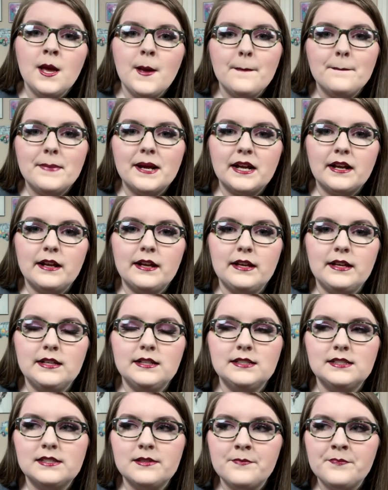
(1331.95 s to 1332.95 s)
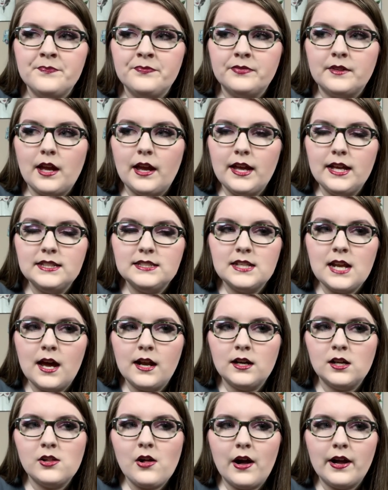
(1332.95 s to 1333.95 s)
because it's 9
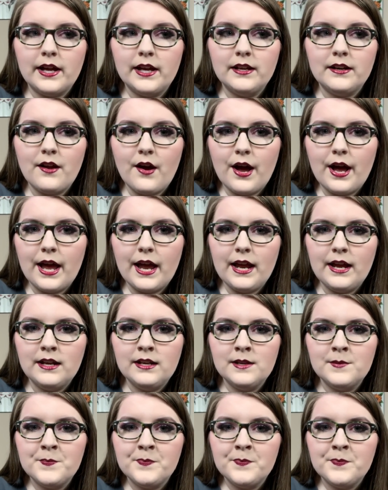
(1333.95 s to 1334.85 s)
o'clock at night.